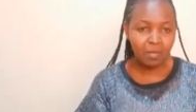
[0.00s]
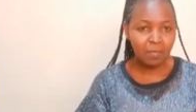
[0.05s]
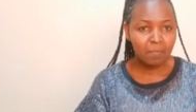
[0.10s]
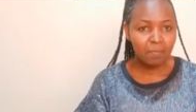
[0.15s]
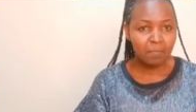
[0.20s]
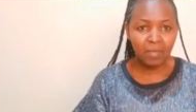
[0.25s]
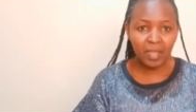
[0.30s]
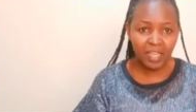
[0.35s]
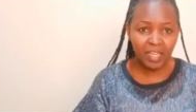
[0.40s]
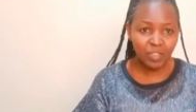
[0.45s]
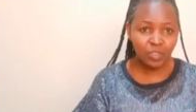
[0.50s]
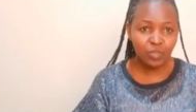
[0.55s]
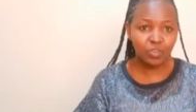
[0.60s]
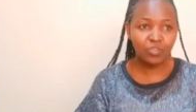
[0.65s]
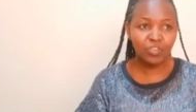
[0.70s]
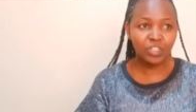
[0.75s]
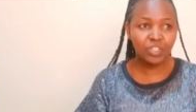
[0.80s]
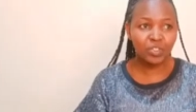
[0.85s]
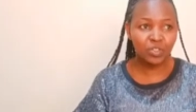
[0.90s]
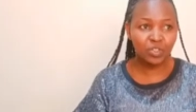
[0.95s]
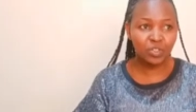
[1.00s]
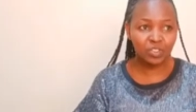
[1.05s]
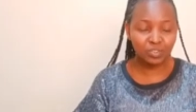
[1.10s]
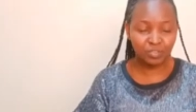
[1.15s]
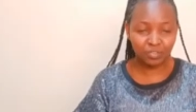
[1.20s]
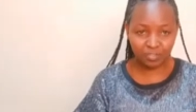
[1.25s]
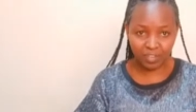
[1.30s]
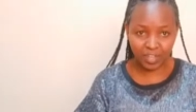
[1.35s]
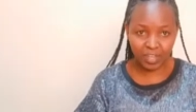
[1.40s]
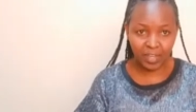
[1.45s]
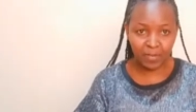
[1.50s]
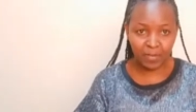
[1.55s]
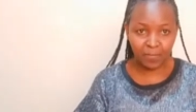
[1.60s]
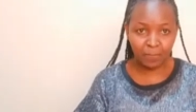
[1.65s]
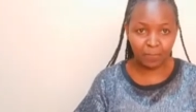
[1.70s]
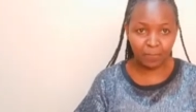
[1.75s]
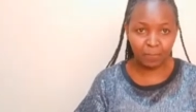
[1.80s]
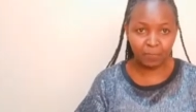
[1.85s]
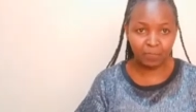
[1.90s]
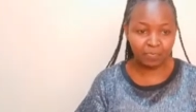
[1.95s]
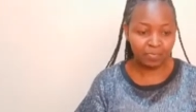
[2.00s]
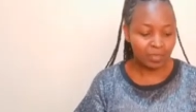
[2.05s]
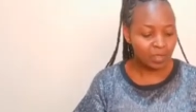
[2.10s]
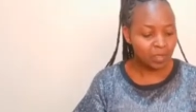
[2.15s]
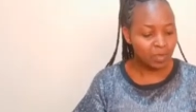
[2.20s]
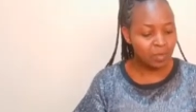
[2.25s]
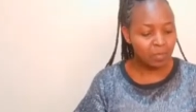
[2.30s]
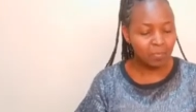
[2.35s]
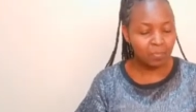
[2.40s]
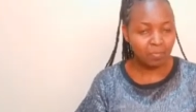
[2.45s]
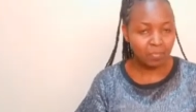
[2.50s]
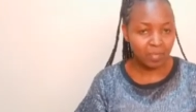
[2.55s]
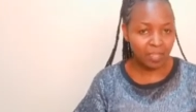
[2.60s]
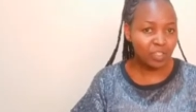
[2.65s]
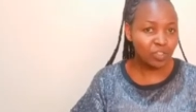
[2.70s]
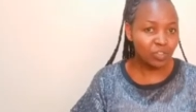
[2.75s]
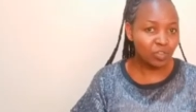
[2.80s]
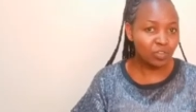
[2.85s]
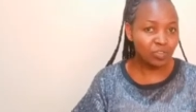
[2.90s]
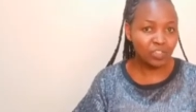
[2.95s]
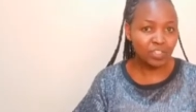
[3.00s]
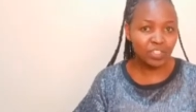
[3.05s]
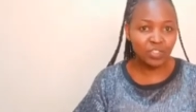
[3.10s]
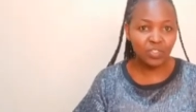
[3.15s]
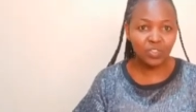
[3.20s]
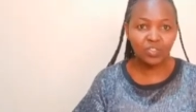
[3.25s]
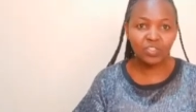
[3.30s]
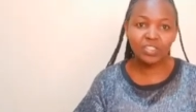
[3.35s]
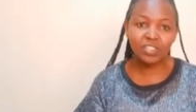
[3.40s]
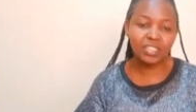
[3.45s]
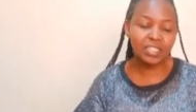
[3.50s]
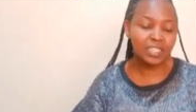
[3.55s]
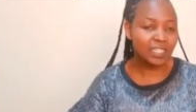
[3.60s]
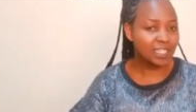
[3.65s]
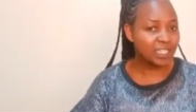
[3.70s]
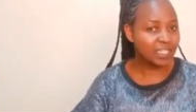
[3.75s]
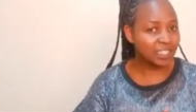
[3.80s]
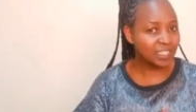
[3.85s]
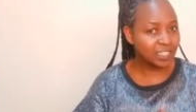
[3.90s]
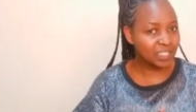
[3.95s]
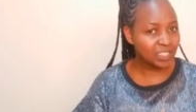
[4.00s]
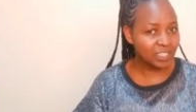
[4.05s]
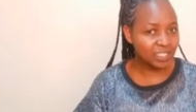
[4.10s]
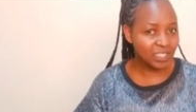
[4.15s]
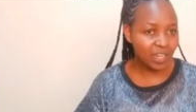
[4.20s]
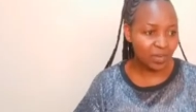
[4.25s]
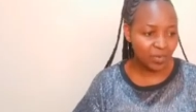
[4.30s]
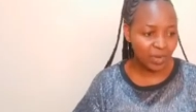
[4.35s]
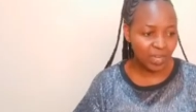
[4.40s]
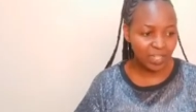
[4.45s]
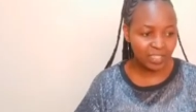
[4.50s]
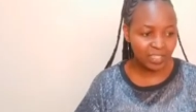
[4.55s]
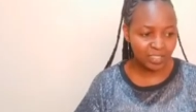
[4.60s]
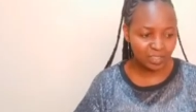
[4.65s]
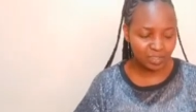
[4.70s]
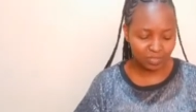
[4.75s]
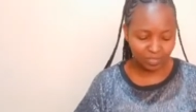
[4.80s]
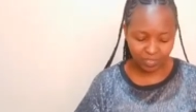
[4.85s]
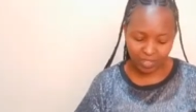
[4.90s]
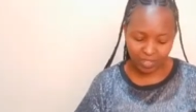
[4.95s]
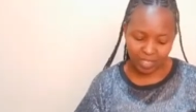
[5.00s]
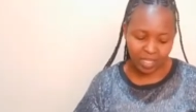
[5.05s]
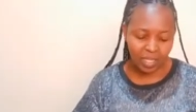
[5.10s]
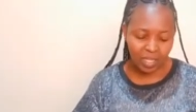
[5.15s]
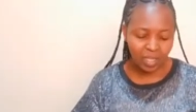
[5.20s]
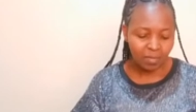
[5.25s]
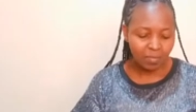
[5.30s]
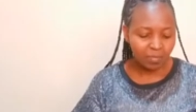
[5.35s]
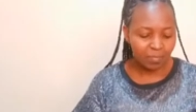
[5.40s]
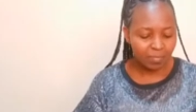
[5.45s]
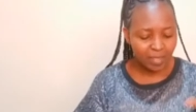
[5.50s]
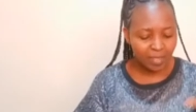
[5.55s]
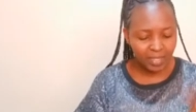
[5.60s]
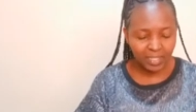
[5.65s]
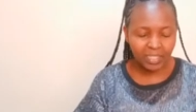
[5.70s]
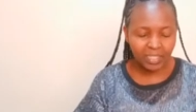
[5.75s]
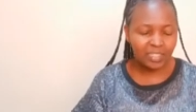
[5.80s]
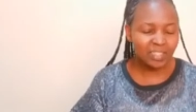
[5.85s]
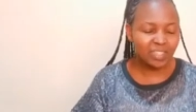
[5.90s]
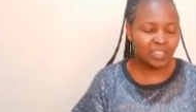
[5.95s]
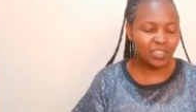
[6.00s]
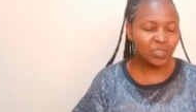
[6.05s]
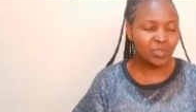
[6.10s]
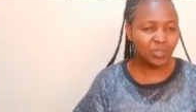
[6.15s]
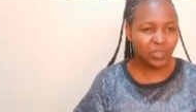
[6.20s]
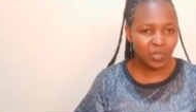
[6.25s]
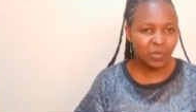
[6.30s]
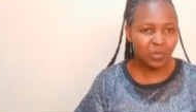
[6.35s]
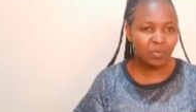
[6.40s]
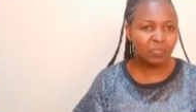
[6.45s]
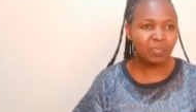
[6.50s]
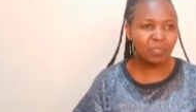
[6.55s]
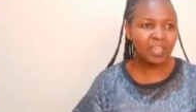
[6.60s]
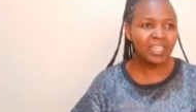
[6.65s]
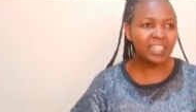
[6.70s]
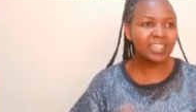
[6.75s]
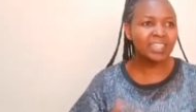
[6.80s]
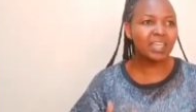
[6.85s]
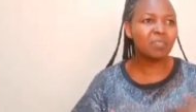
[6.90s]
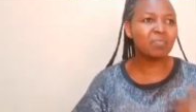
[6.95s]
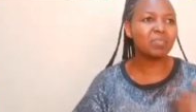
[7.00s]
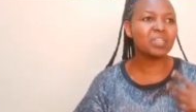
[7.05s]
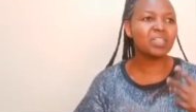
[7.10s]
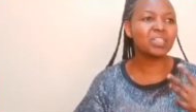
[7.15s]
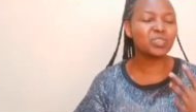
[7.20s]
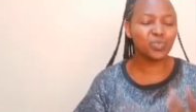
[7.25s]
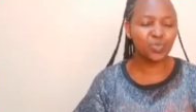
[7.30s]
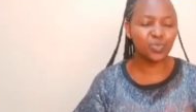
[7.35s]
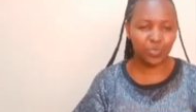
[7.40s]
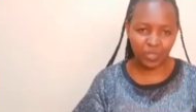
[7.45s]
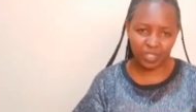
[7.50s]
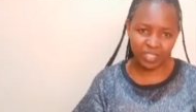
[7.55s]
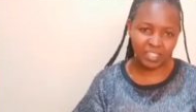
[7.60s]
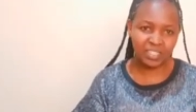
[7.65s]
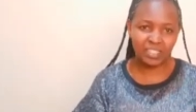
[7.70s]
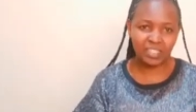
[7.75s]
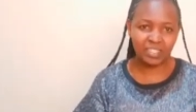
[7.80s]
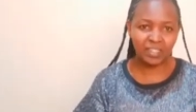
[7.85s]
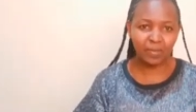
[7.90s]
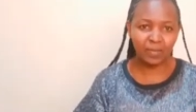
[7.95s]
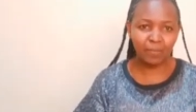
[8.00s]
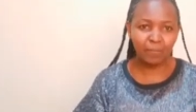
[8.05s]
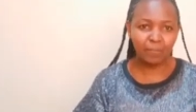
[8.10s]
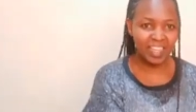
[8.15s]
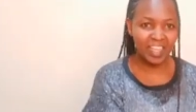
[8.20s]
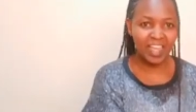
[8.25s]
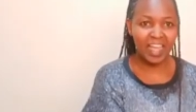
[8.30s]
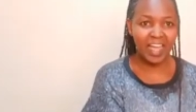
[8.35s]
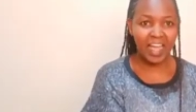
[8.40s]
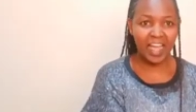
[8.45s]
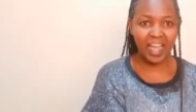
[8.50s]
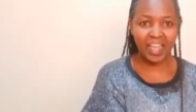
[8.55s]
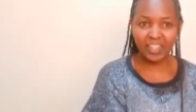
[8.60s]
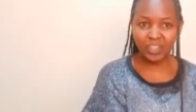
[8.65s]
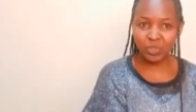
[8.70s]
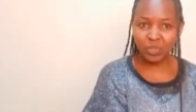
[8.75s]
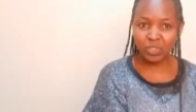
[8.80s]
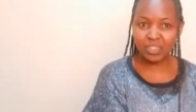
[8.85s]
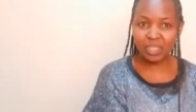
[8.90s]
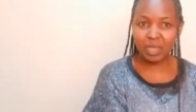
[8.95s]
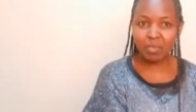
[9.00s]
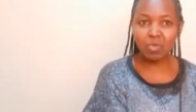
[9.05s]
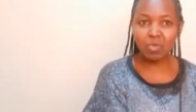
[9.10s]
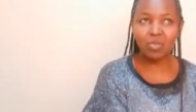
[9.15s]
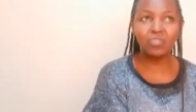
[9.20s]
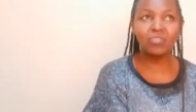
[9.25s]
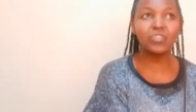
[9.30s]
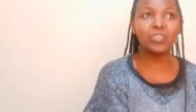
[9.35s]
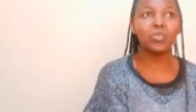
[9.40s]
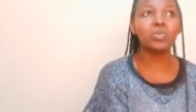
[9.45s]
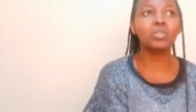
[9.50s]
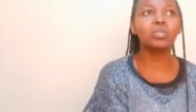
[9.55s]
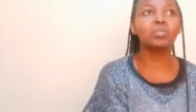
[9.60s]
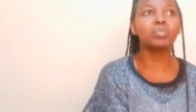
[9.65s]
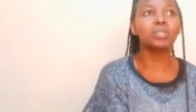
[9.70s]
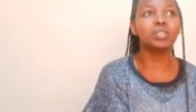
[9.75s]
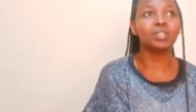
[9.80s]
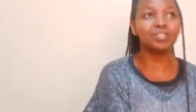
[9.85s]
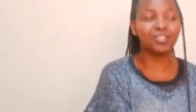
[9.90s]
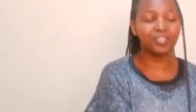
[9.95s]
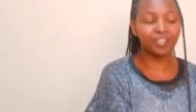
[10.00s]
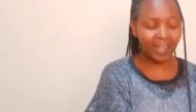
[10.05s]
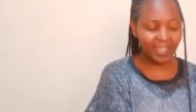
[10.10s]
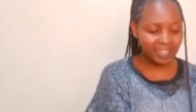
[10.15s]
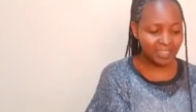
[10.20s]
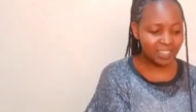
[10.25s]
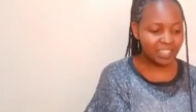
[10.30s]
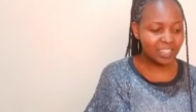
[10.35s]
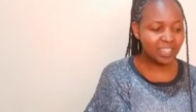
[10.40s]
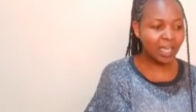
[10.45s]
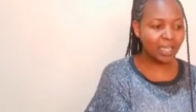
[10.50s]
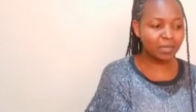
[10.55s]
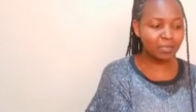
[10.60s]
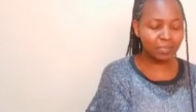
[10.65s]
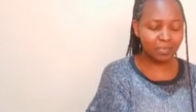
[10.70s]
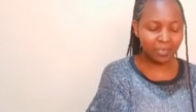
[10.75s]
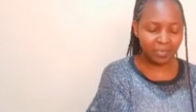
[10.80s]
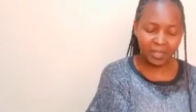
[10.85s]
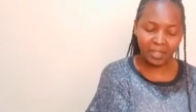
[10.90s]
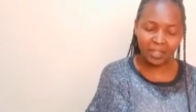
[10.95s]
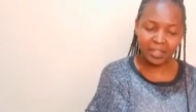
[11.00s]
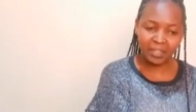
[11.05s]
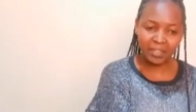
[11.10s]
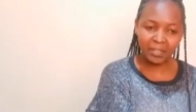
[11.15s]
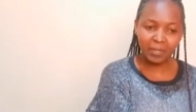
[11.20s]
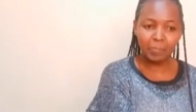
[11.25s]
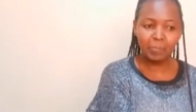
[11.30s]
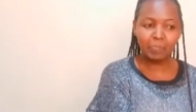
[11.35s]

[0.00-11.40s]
Make your videos fun. Make your videos interactive. Make them interesting. I know some of you will be fasting and praying